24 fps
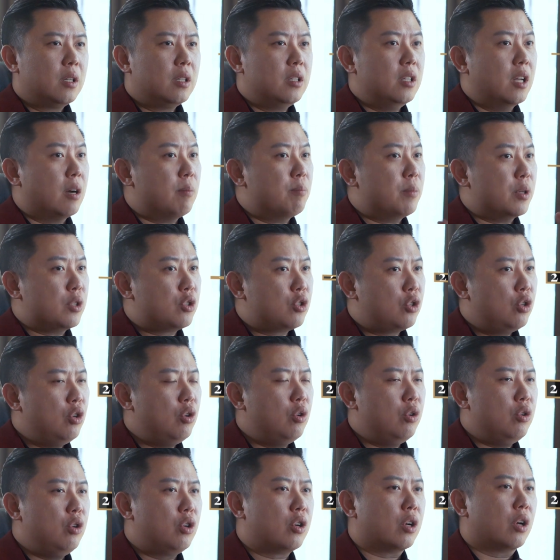Number
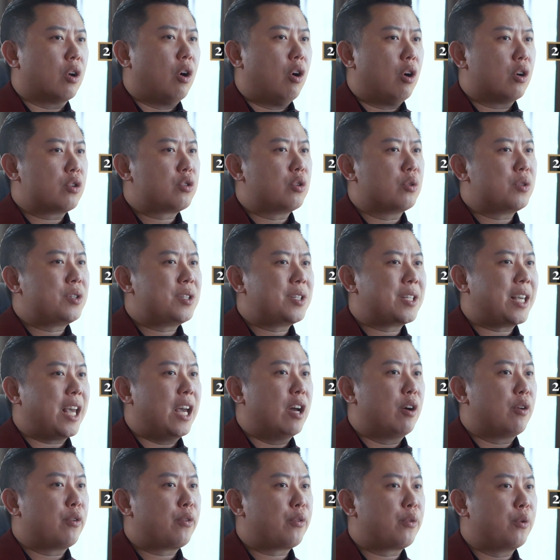two, you could also
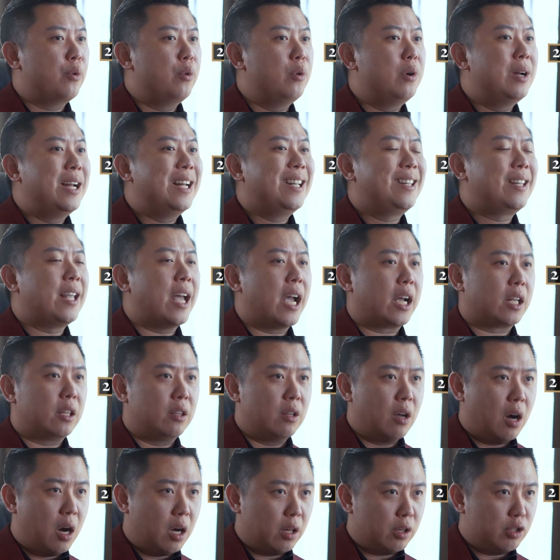scale through
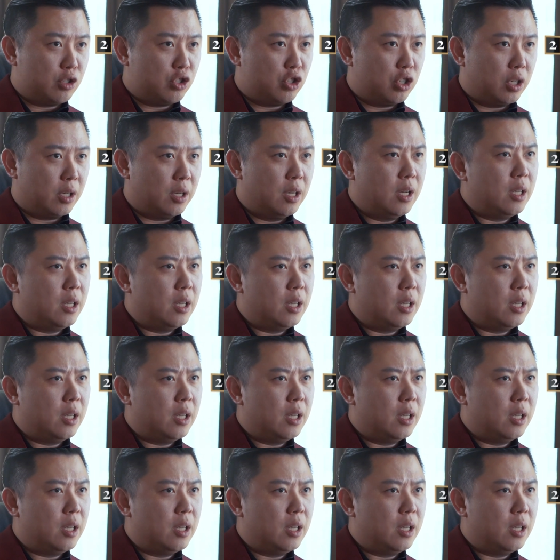technology.